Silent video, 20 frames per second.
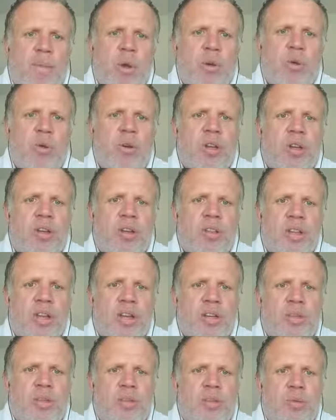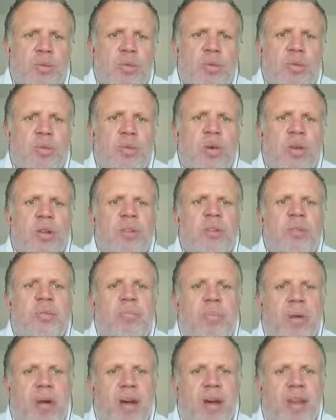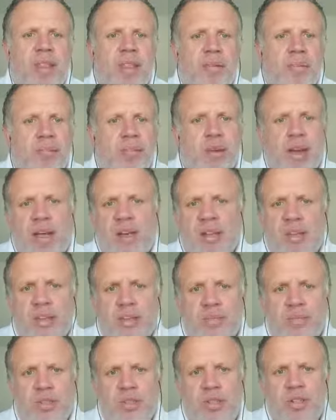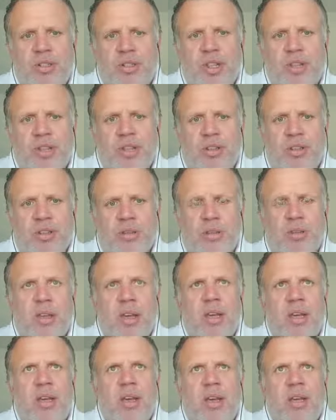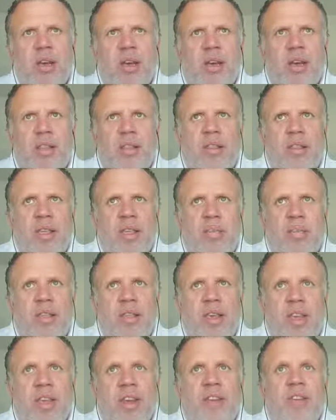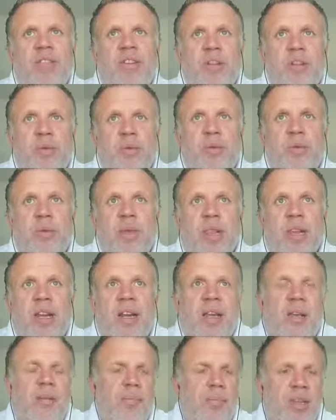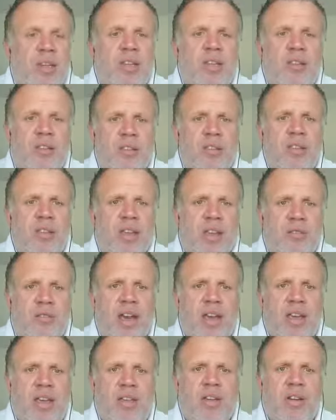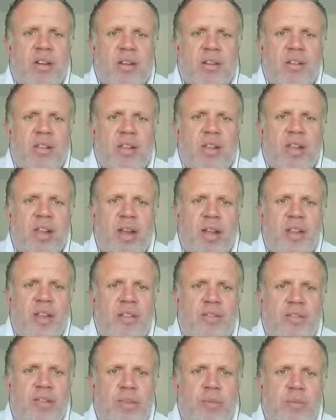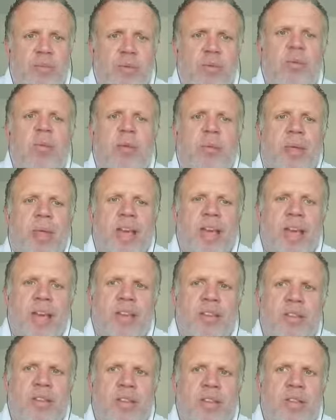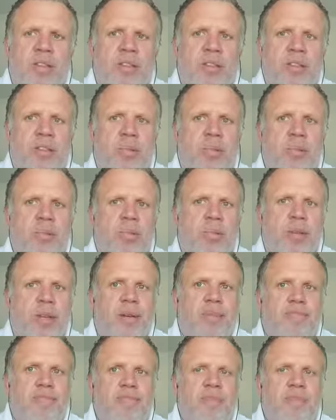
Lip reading: Organizations will want to buy the brand as much as they do the individuals within it, because they recognize that individual will probably exit at some point.